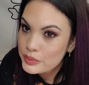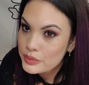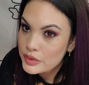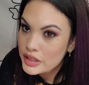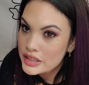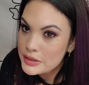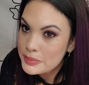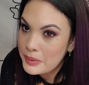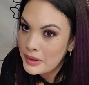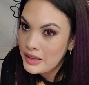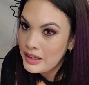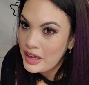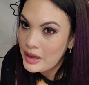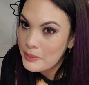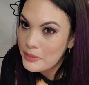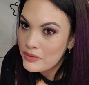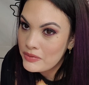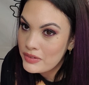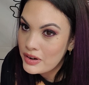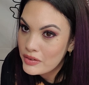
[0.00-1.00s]
Let's play a
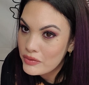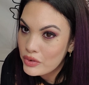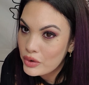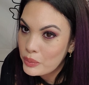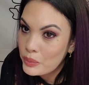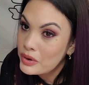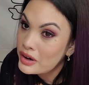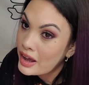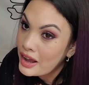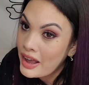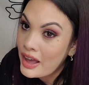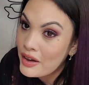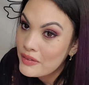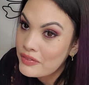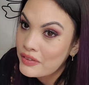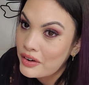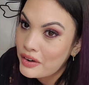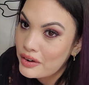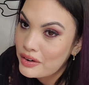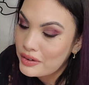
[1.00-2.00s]
game of never would I
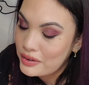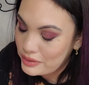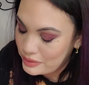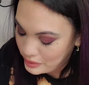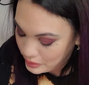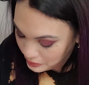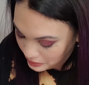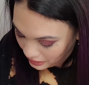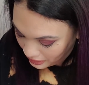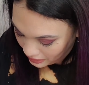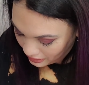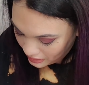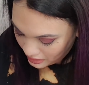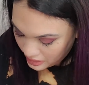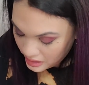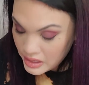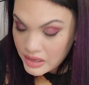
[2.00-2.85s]
ever, okay?